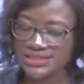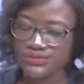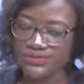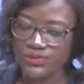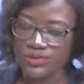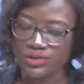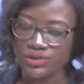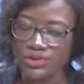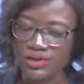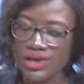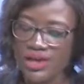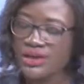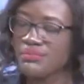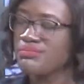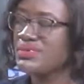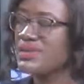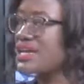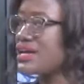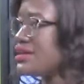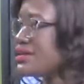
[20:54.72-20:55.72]
fall
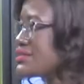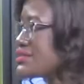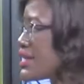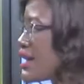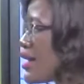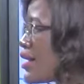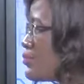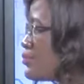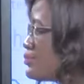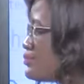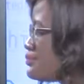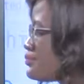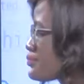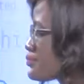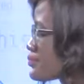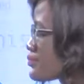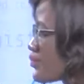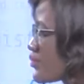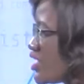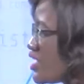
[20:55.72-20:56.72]
because um,
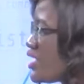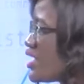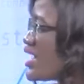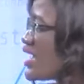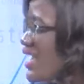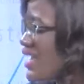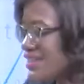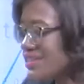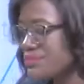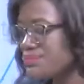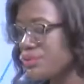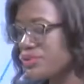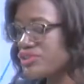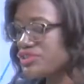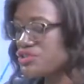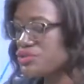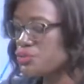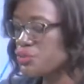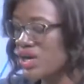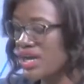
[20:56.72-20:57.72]

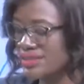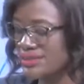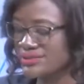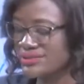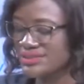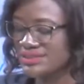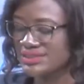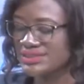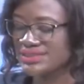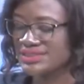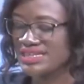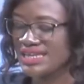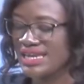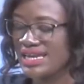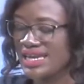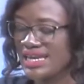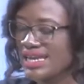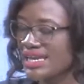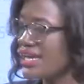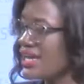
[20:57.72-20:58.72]
experts one
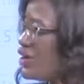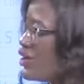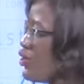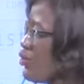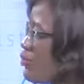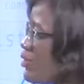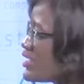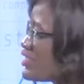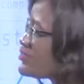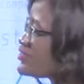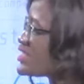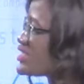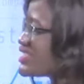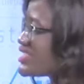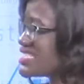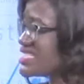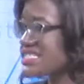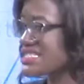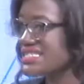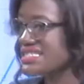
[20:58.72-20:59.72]
say one of the
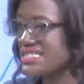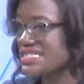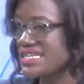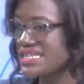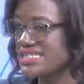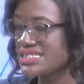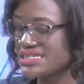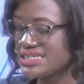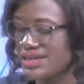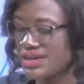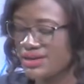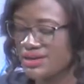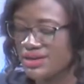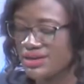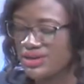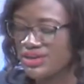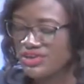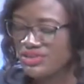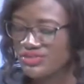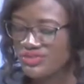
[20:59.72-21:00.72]
reasons is
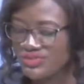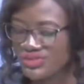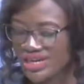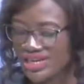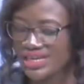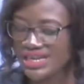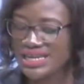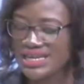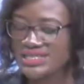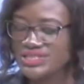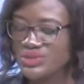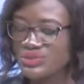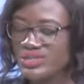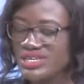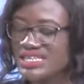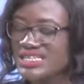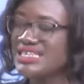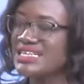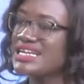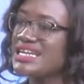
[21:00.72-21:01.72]
regulatory
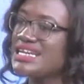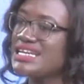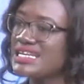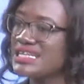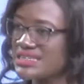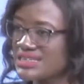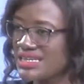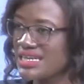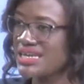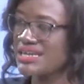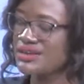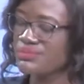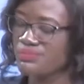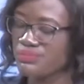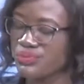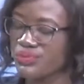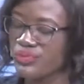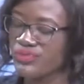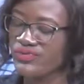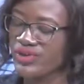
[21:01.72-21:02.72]
delays in
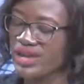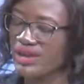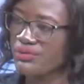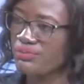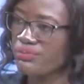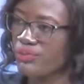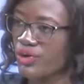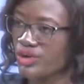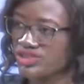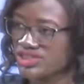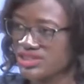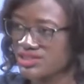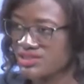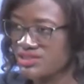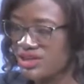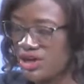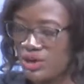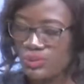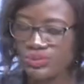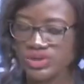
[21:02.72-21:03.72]
approving projects.
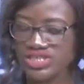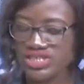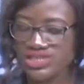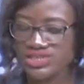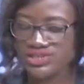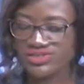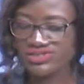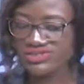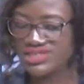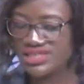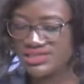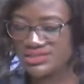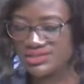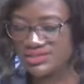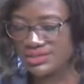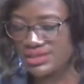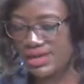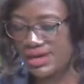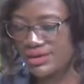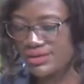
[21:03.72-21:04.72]
What are your two cents
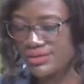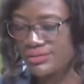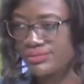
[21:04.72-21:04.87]
on that?